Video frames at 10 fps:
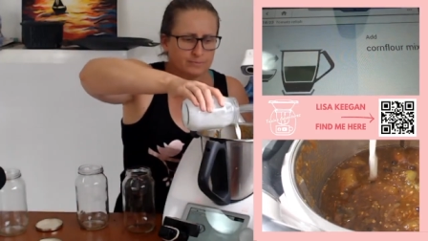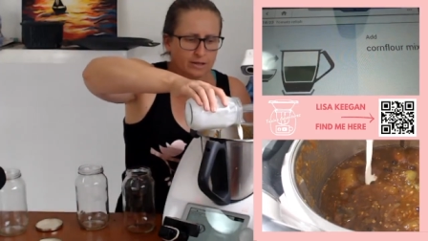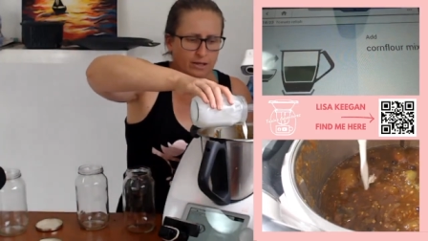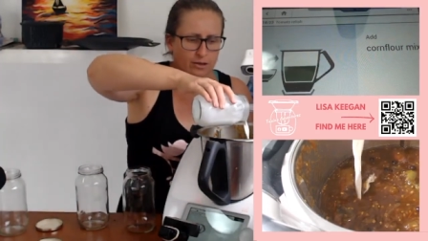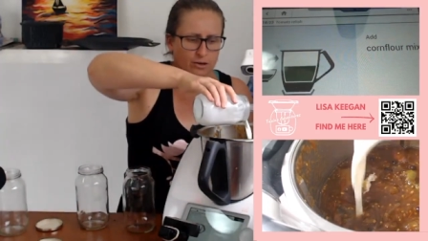
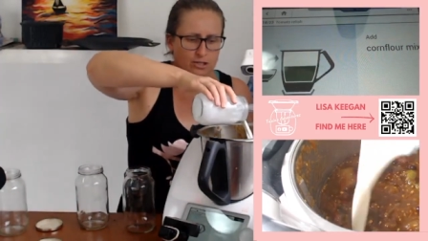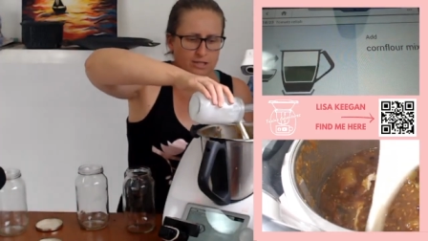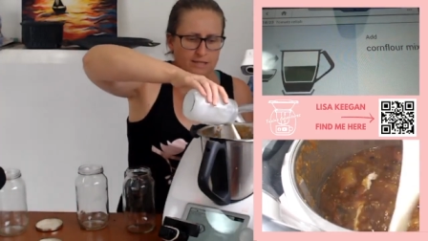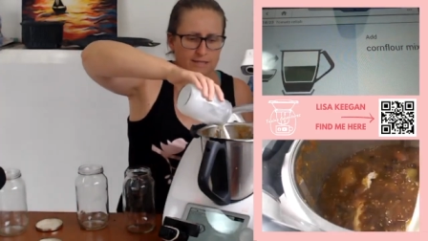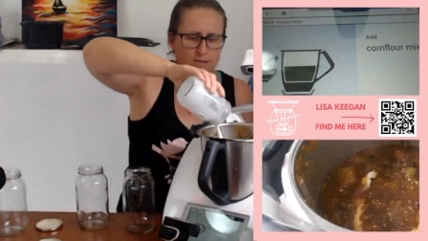In it goes. You
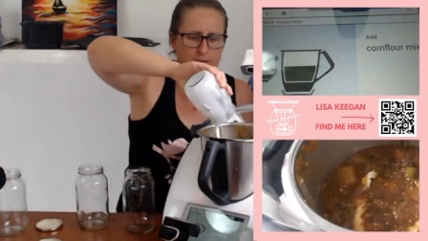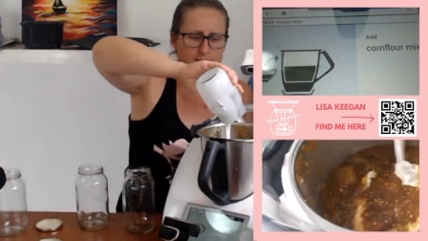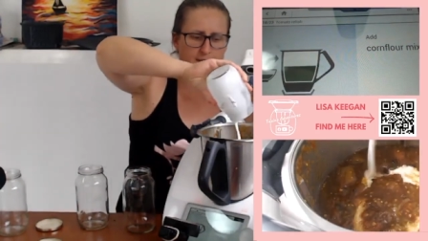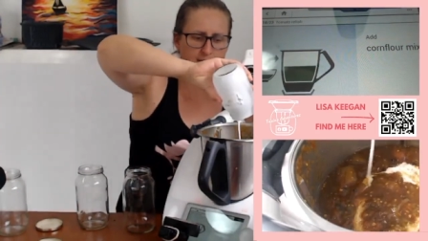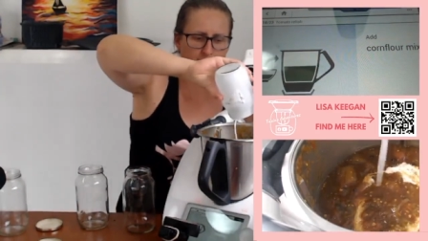can still
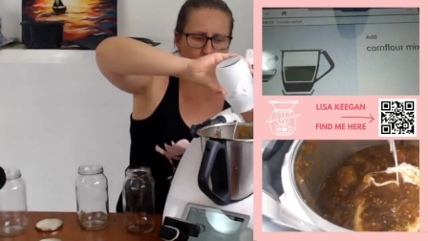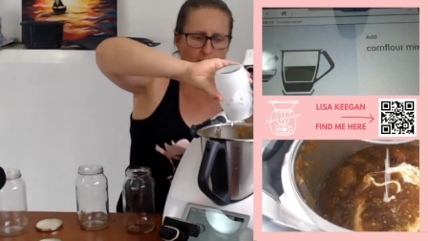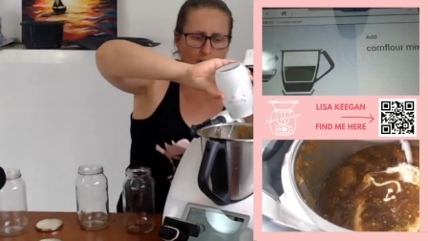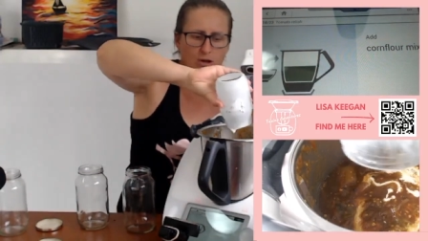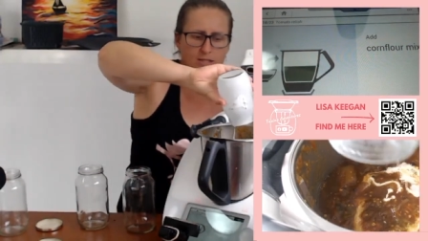see it's
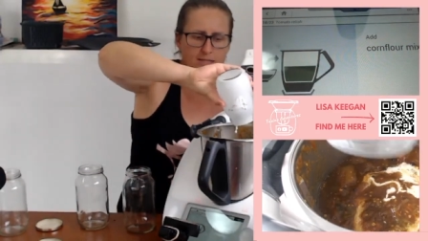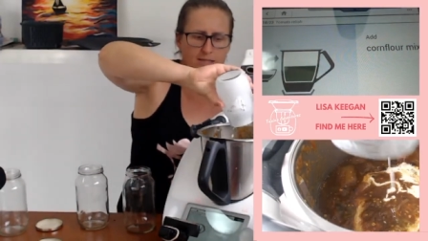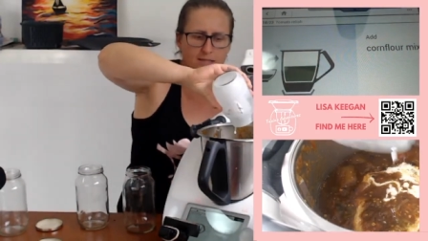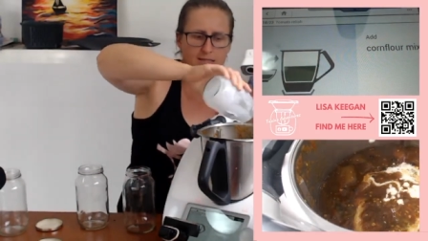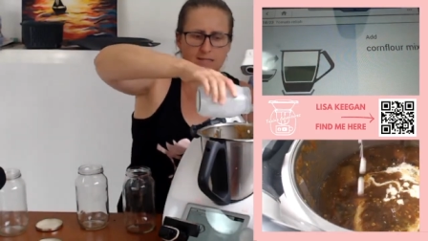quite a lot
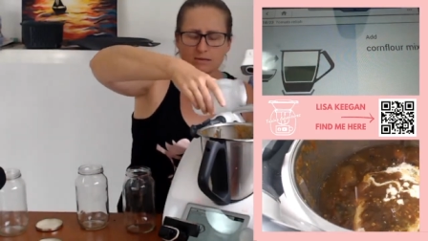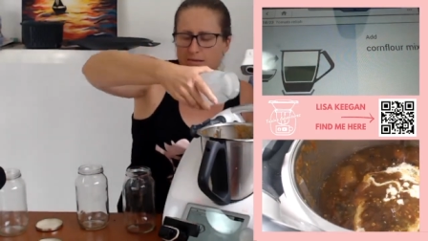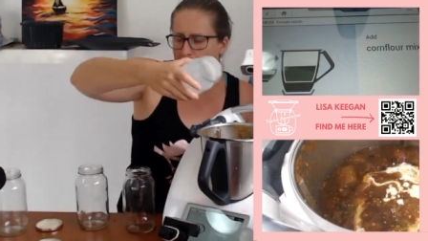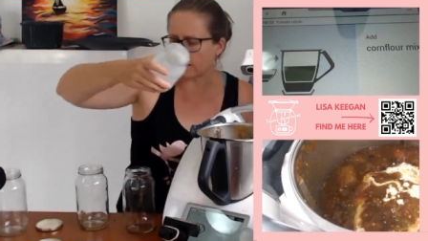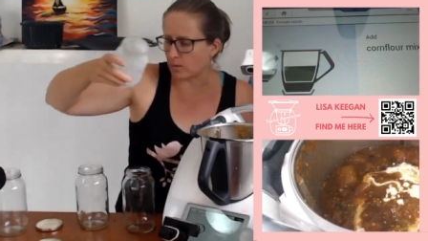still. It's still
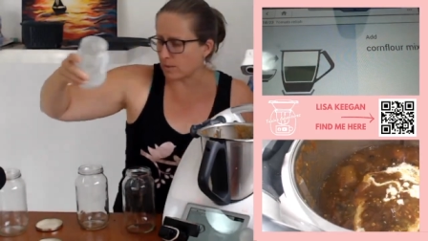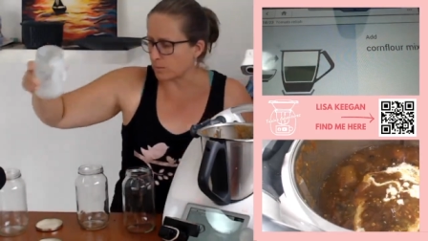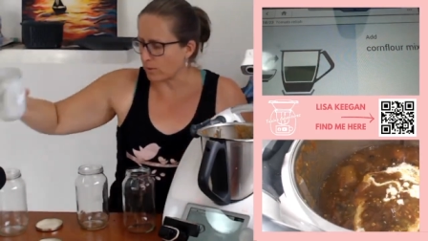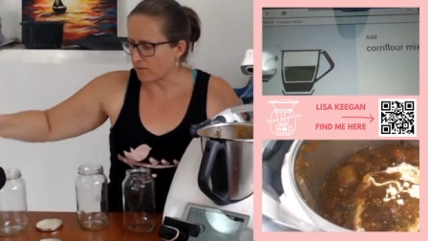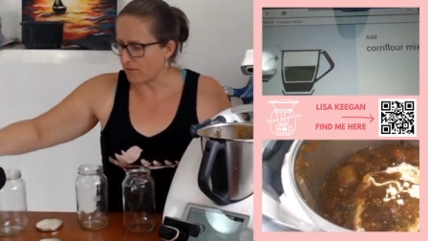like
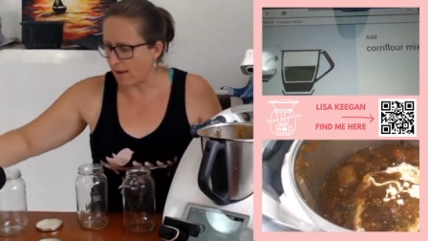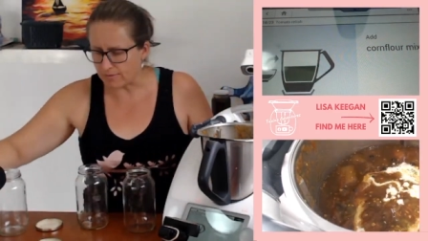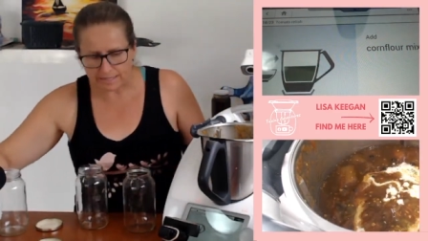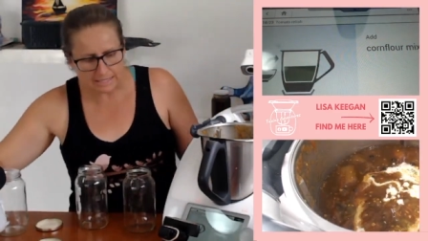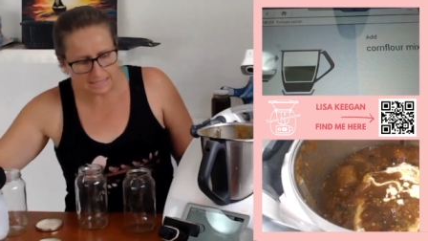1.5
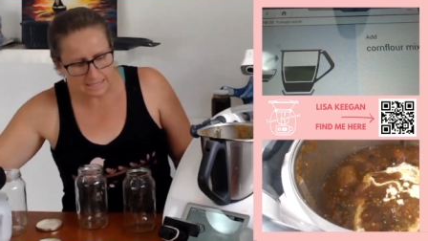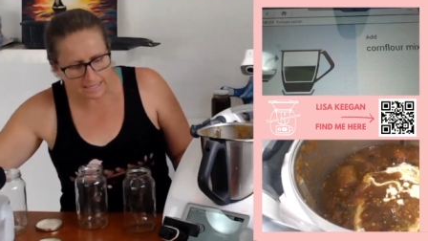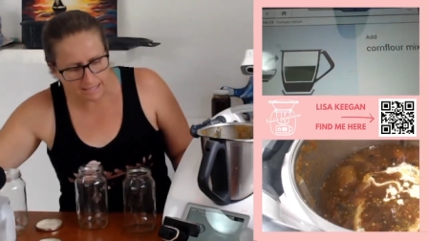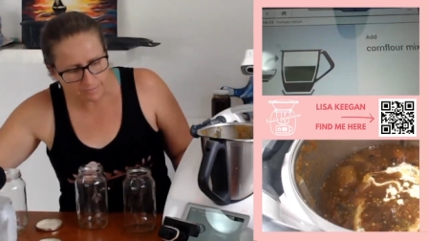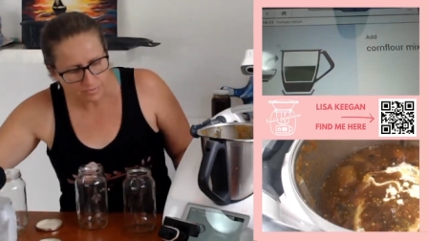liters in
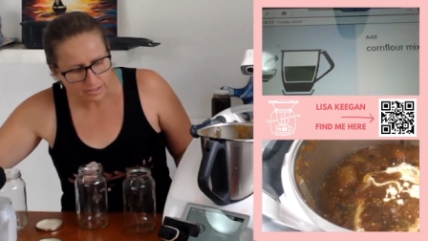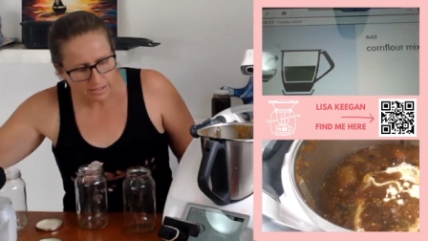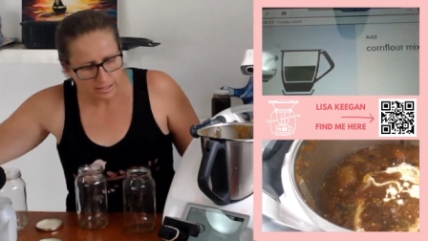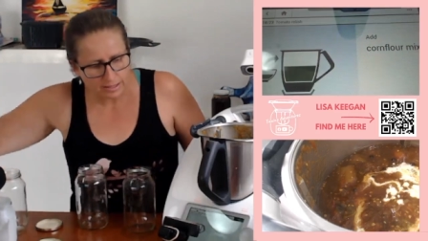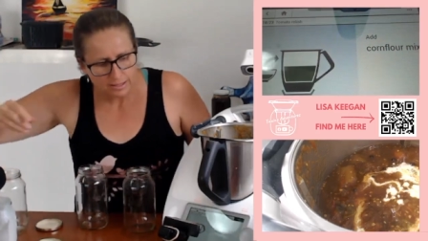there.
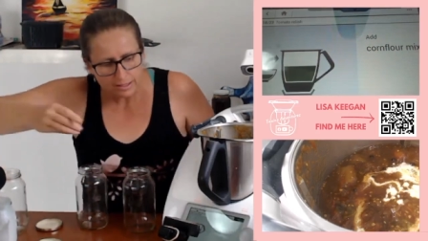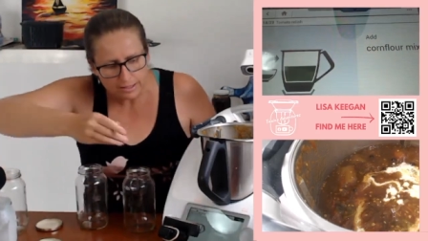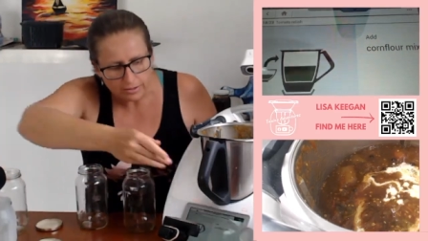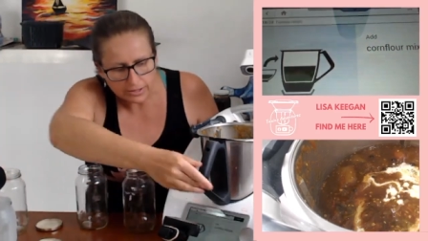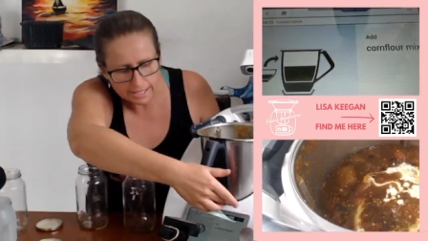
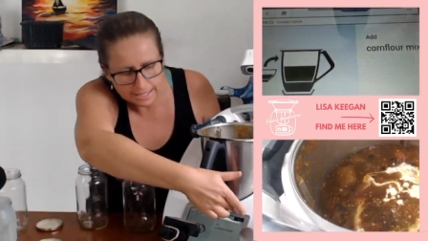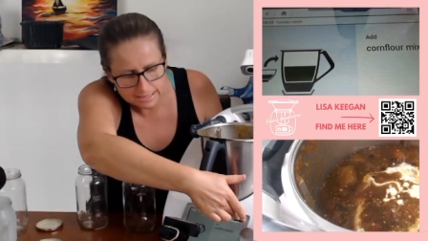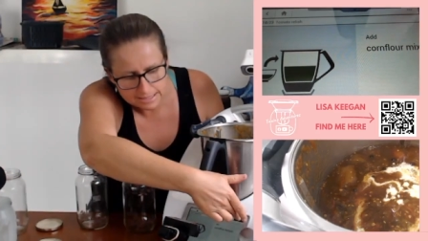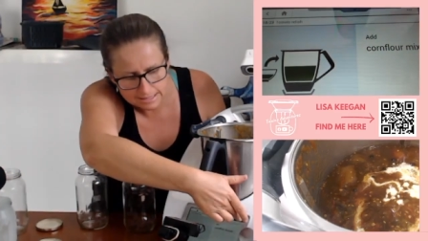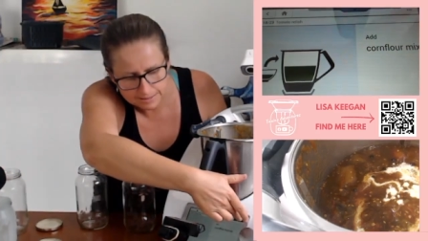Go
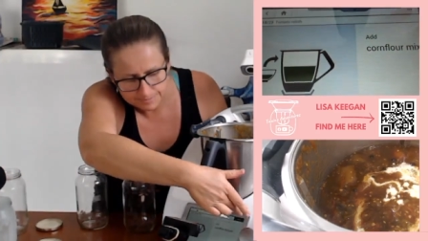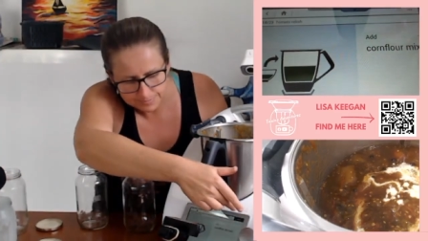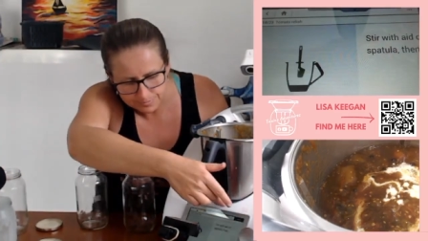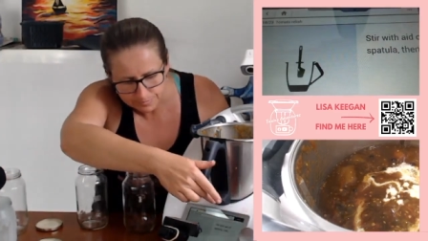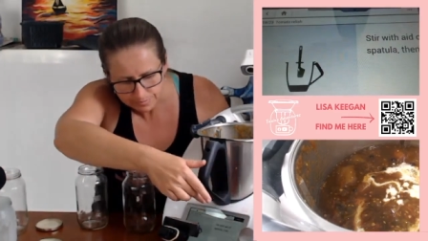next.
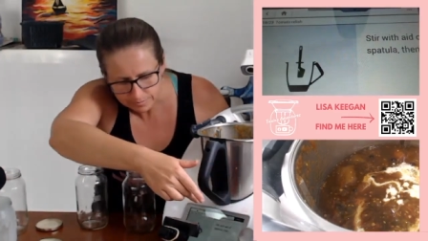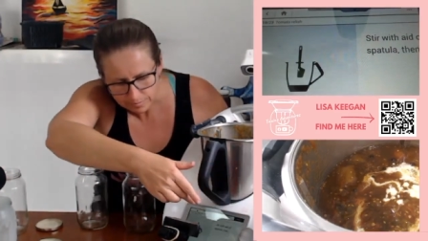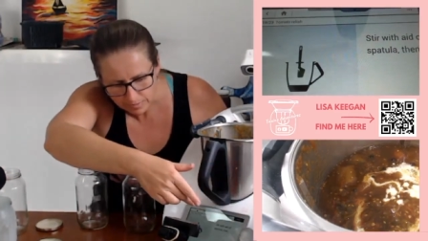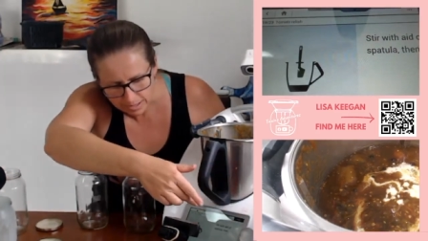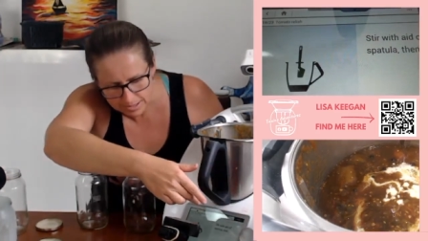
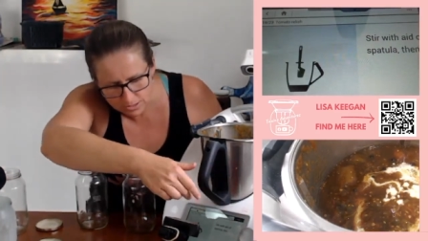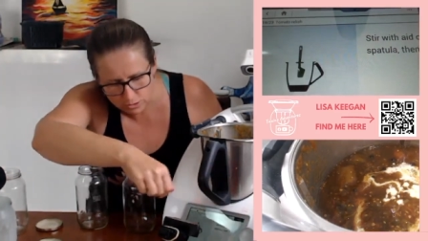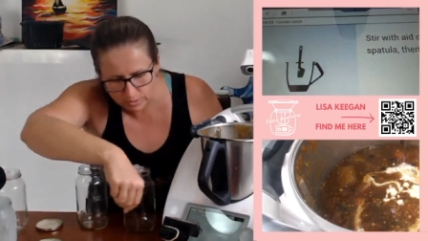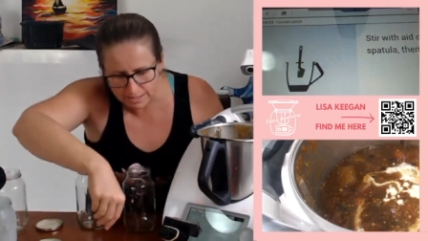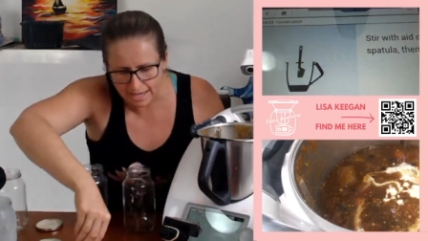
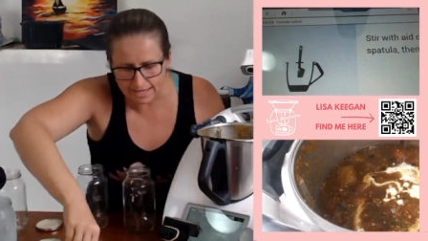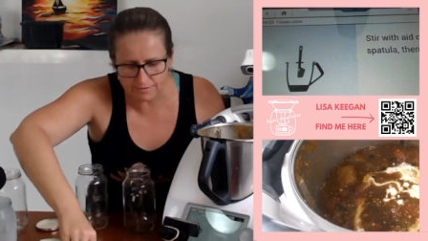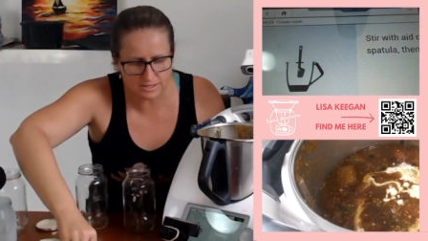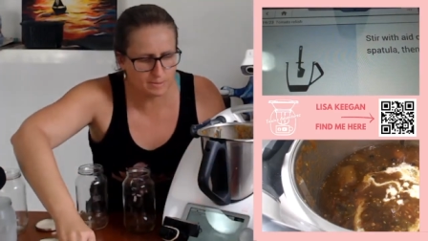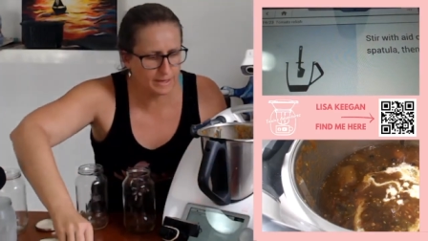Stir with the aid
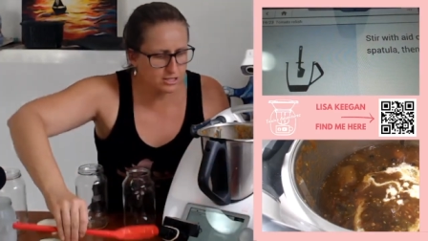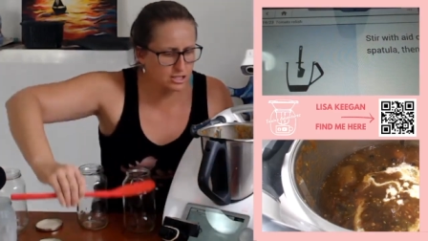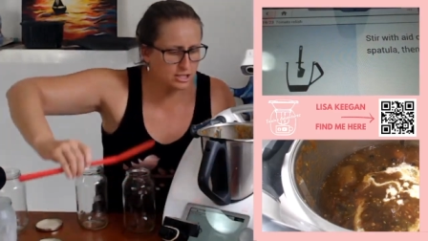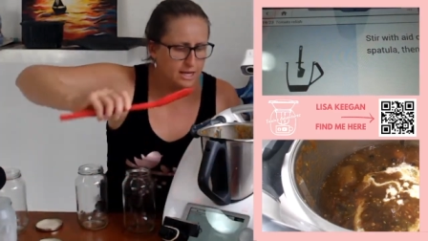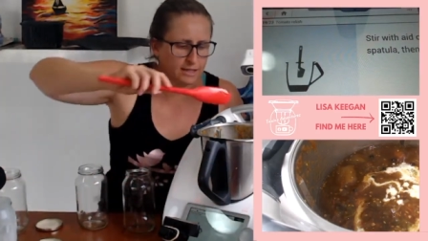of a
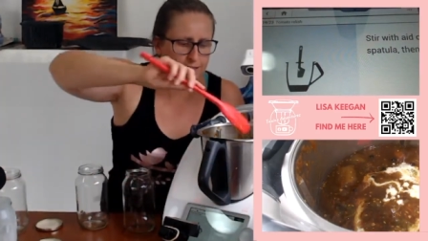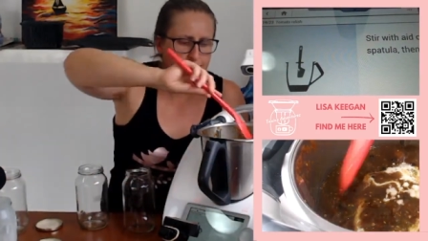spatula.